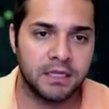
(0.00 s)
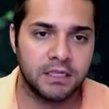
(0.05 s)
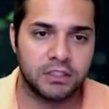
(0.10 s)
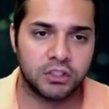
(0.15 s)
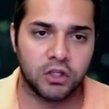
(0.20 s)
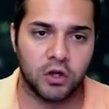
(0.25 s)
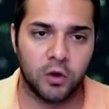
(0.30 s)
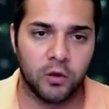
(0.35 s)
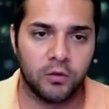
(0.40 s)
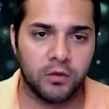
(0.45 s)

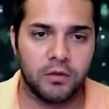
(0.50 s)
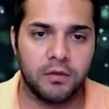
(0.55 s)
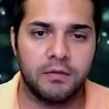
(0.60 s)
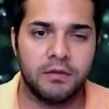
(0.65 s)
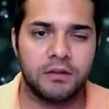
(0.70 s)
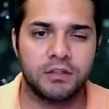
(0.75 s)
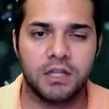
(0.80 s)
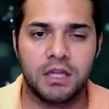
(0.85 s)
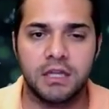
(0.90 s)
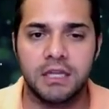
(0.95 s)
So
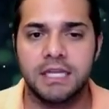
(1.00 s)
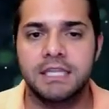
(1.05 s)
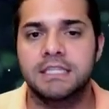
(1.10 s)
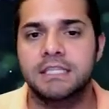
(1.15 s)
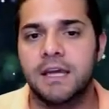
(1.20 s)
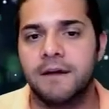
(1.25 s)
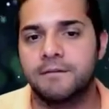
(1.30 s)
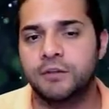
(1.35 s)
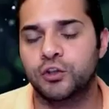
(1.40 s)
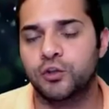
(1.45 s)
there's a
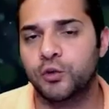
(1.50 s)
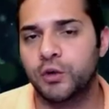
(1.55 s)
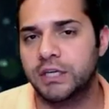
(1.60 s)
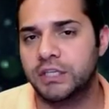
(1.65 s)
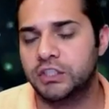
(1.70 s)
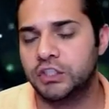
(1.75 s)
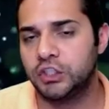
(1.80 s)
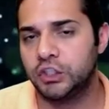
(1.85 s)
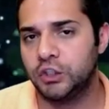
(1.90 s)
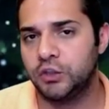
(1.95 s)
list of
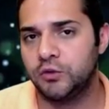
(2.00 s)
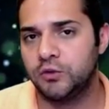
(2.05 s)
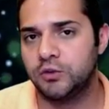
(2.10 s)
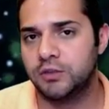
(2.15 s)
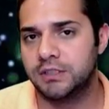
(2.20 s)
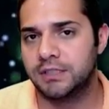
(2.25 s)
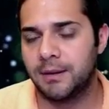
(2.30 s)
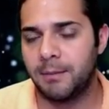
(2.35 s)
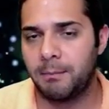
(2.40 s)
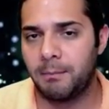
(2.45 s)
tricks
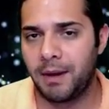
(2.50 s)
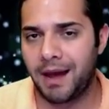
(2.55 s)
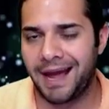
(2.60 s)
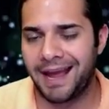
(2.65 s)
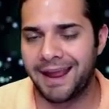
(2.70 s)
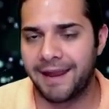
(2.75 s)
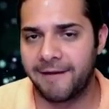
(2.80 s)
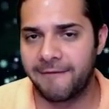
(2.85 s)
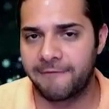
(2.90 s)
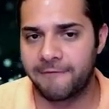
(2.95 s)
used
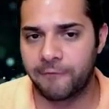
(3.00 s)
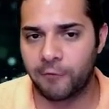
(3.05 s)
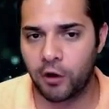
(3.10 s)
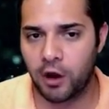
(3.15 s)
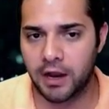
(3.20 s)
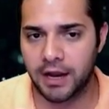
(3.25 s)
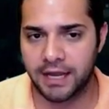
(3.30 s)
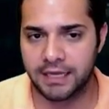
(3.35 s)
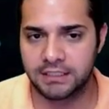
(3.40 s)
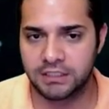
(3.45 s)
by
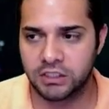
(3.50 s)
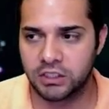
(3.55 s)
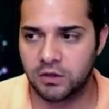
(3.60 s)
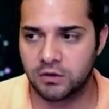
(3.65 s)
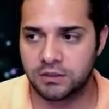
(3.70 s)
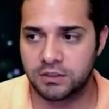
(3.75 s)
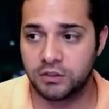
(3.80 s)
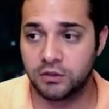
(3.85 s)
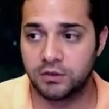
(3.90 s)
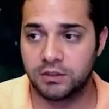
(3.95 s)
fraud
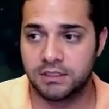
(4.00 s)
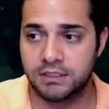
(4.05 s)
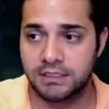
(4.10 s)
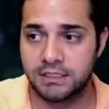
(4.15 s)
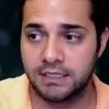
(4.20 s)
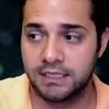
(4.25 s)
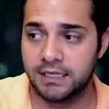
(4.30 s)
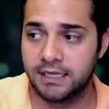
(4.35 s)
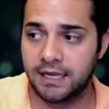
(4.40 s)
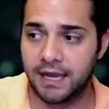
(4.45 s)
ICOs. You can
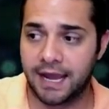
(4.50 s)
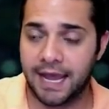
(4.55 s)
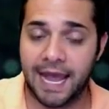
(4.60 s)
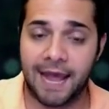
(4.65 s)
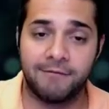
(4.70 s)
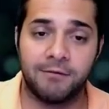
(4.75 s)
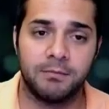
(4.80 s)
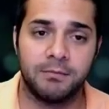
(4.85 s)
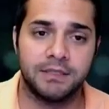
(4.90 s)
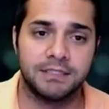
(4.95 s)
see I
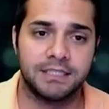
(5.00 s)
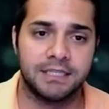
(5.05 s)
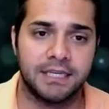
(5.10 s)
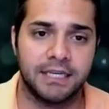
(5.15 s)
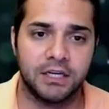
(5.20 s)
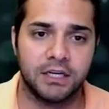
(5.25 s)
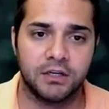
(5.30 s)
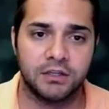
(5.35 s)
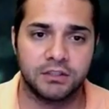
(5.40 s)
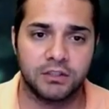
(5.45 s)
have them listed
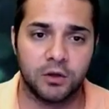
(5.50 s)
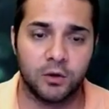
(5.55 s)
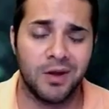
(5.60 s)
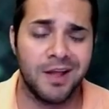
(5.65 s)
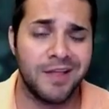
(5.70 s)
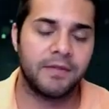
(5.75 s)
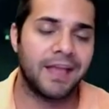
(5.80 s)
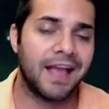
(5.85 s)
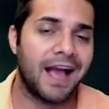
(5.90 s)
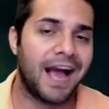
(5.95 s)
here. So
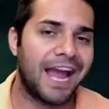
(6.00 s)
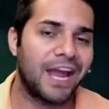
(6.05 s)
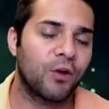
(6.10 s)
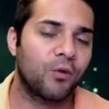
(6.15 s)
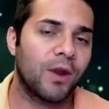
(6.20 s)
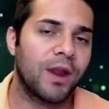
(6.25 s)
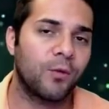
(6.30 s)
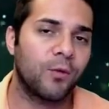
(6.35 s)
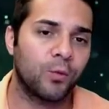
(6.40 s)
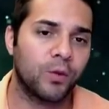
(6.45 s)
they
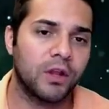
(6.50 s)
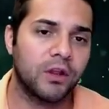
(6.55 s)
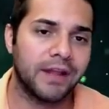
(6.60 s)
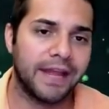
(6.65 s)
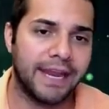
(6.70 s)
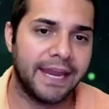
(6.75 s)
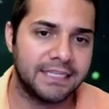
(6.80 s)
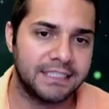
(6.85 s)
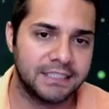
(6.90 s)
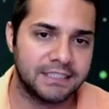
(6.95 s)
hire a real
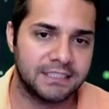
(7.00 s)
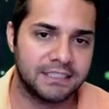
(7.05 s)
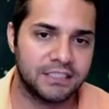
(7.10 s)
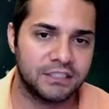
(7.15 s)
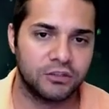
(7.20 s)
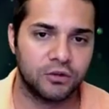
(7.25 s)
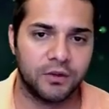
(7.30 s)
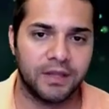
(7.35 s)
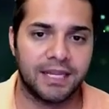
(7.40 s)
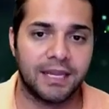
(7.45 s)
agency
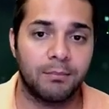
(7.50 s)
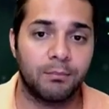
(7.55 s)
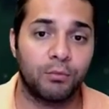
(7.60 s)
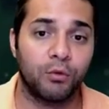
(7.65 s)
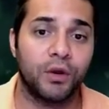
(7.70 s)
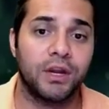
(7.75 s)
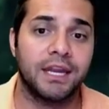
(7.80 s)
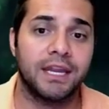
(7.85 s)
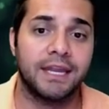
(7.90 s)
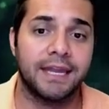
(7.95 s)
so they can
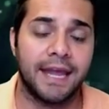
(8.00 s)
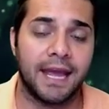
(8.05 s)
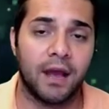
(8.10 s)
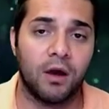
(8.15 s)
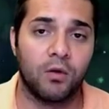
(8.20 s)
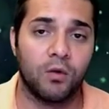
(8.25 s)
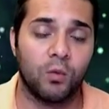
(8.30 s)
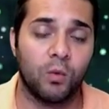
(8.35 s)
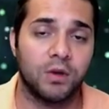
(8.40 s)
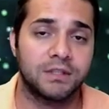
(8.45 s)
bring it
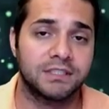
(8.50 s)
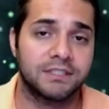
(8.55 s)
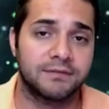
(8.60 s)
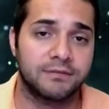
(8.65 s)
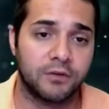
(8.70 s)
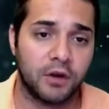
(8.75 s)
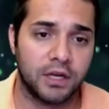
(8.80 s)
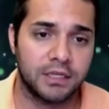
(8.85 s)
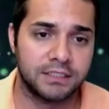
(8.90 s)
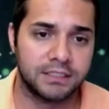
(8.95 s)
down once the
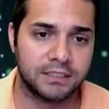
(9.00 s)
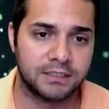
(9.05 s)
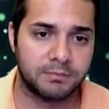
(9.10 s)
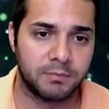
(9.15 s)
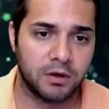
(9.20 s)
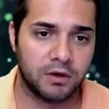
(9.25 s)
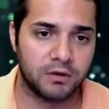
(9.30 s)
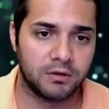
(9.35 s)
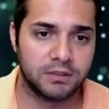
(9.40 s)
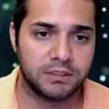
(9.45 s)
fraud is
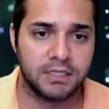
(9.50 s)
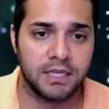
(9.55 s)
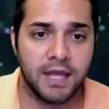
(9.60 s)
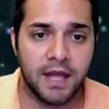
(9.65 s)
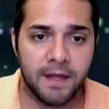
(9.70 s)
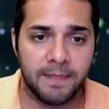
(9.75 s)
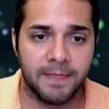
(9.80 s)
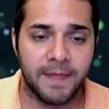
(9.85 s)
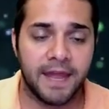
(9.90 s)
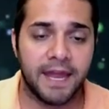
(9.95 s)
exposed.
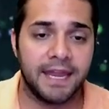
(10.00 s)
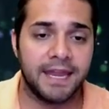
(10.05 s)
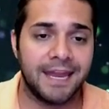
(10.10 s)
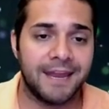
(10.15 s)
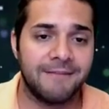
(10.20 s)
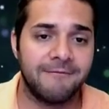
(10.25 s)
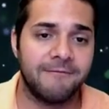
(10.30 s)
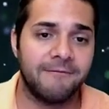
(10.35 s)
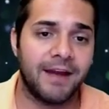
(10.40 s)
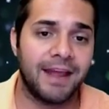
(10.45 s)
Then
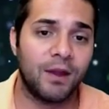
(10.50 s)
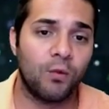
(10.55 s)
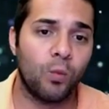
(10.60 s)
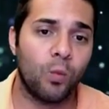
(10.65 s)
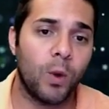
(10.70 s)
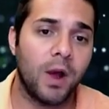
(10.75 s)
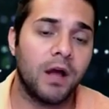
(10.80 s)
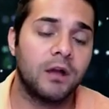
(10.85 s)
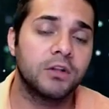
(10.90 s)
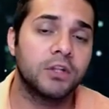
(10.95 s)
invite
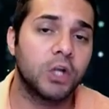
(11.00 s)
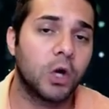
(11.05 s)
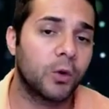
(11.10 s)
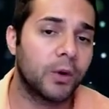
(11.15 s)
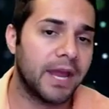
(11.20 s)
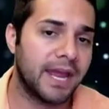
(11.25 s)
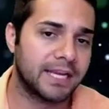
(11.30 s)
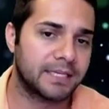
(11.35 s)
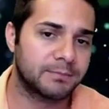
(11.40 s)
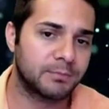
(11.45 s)

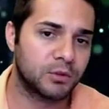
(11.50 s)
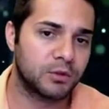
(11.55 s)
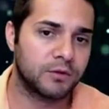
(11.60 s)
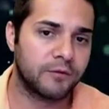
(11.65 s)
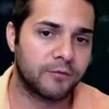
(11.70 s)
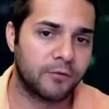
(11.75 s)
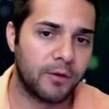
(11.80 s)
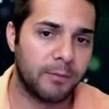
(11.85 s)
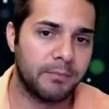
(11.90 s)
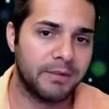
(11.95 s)
well-known
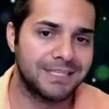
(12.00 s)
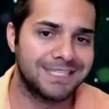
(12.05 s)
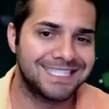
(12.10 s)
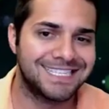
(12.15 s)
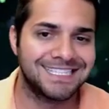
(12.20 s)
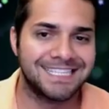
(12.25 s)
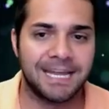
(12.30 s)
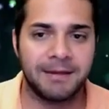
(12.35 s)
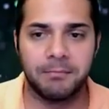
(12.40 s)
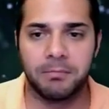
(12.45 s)
experts from
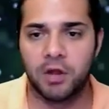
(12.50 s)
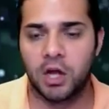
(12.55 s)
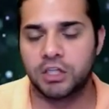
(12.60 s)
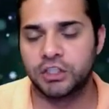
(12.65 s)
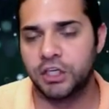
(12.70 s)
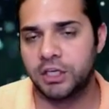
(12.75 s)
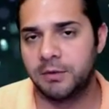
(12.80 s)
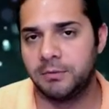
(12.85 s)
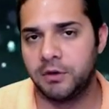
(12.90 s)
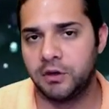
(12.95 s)
business and
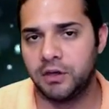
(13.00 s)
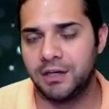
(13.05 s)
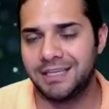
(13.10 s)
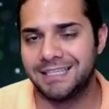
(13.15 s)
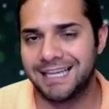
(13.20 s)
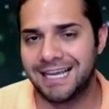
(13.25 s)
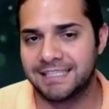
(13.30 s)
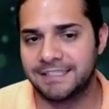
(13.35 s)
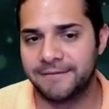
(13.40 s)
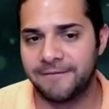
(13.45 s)
blockchain
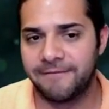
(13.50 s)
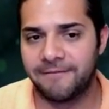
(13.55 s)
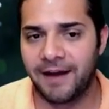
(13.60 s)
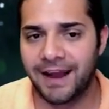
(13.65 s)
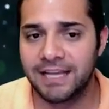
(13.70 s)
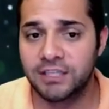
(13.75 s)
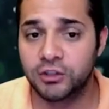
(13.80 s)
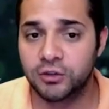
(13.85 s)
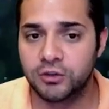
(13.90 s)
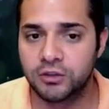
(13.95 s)
communities as
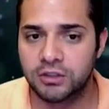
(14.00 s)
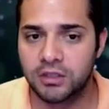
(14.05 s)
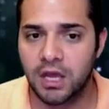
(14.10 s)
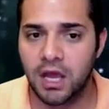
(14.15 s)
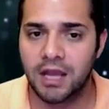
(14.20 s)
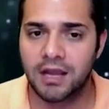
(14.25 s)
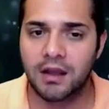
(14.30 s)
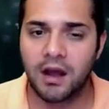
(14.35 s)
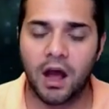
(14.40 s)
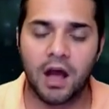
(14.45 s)
advisors,
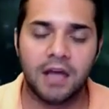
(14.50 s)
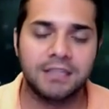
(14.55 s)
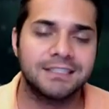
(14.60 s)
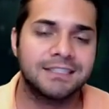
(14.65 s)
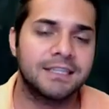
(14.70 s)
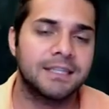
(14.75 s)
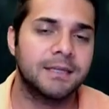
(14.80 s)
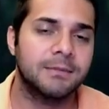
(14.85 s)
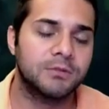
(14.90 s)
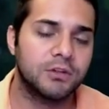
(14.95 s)

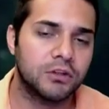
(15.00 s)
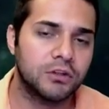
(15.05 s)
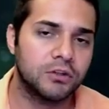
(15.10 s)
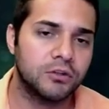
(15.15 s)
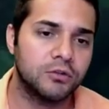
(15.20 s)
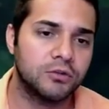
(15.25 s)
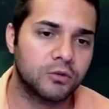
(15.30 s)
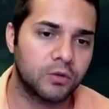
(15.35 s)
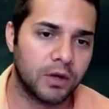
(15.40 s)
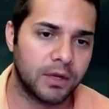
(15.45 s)
causing them to
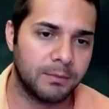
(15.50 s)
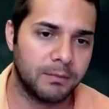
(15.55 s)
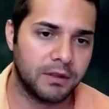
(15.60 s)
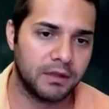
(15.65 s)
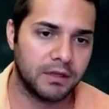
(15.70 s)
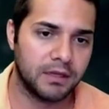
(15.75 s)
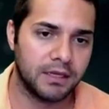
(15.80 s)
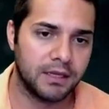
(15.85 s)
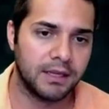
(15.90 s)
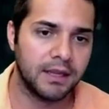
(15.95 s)
lose
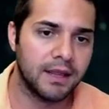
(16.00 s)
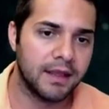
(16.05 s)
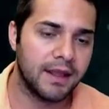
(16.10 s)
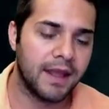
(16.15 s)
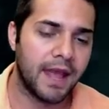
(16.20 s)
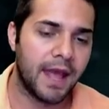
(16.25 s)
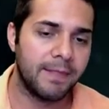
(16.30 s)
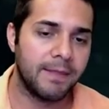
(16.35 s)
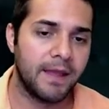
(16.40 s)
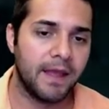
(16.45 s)
credibility.
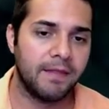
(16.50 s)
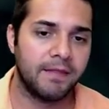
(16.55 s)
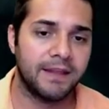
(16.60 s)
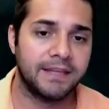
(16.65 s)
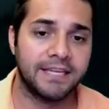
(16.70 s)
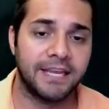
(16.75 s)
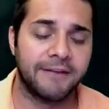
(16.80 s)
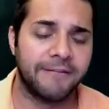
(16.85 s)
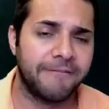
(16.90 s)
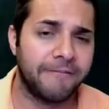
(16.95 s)
And then they
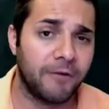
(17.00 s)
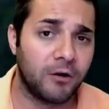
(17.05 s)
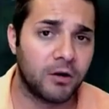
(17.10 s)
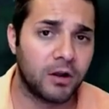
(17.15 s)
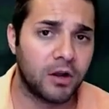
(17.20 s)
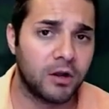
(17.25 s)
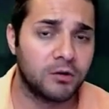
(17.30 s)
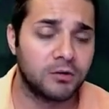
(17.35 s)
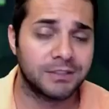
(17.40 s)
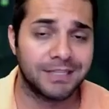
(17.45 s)
take
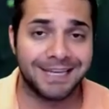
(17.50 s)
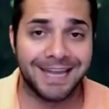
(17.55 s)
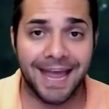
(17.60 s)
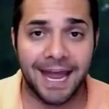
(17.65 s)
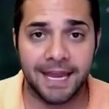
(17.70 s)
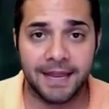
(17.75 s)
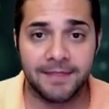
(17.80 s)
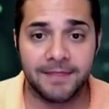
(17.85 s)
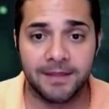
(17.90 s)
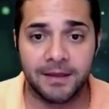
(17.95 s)
photos and
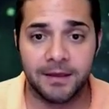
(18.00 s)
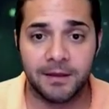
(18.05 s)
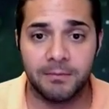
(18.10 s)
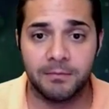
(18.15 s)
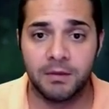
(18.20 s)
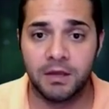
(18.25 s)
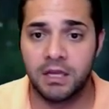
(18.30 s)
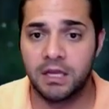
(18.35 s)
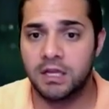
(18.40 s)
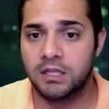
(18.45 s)
edit
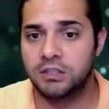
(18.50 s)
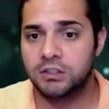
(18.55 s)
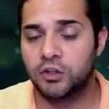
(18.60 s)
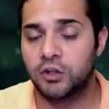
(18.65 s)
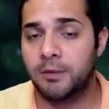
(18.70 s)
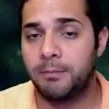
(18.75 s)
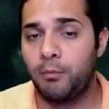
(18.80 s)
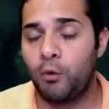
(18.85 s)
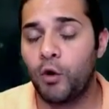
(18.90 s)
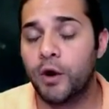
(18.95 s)
them to
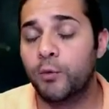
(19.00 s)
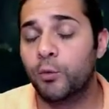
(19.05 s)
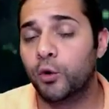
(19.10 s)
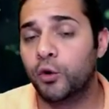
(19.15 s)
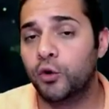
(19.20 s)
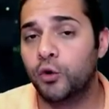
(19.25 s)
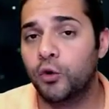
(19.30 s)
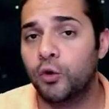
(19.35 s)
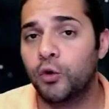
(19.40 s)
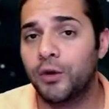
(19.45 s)
the point where
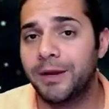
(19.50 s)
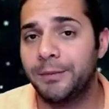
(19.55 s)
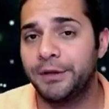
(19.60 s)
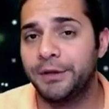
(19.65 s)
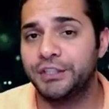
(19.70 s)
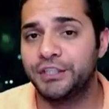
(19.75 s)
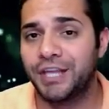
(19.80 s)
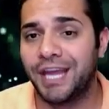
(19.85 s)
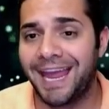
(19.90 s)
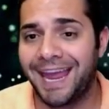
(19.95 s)
Google
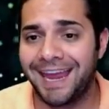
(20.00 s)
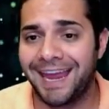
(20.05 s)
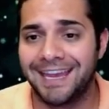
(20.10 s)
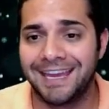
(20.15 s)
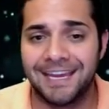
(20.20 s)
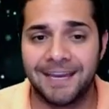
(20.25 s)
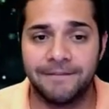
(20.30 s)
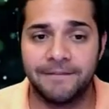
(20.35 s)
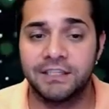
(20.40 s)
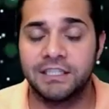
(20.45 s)
Image can't
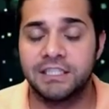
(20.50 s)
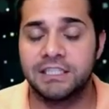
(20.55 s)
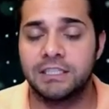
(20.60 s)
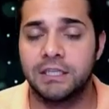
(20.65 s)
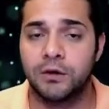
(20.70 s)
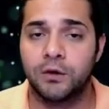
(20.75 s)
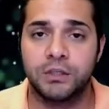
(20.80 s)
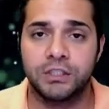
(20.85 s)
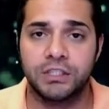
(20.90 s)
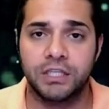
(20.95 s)
even
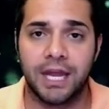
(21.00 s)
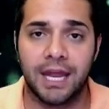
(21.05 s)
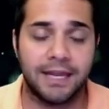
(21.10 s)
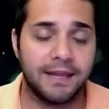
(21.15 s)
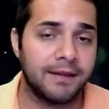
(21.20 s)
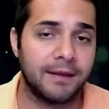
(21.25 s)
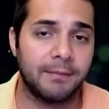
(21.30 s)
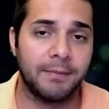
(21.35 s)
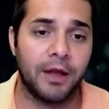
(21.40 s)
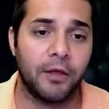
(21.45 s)
distinguish
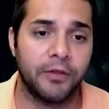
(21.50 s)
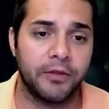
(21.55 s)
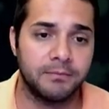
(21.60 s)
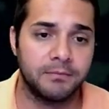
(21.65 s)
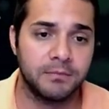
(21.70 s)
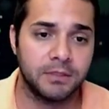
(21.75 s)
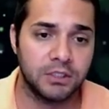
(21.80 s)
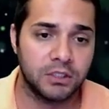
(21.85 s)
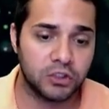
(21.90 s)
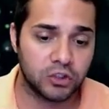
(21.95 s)
anything about them.
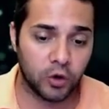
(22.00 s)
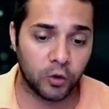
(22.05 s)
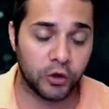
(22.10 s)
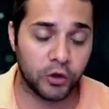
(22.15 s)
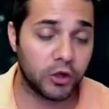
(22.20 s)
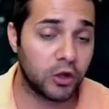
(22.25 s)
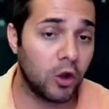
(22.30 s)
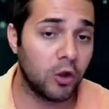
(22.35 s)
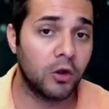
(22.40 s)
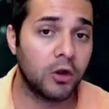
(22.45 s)
So you
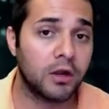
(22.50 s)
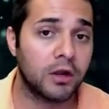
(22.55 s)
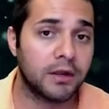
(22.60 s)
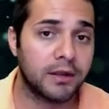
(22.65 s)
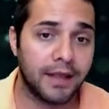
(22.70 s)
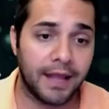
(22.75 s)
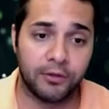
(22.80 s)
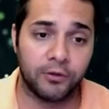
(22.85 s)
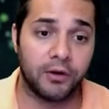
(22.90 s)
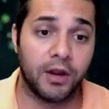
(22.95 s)
go look
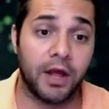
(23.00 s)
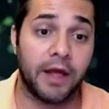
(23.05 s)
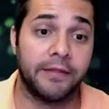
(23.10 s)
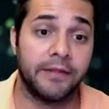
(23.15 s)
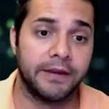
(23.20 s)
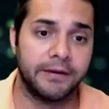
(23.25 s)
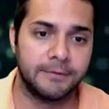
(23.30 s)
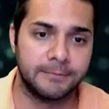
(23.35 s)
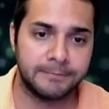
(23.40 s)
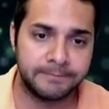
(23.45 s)
and they're not
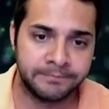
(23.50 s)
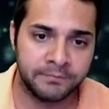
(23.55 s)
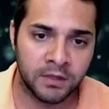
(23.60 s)
there.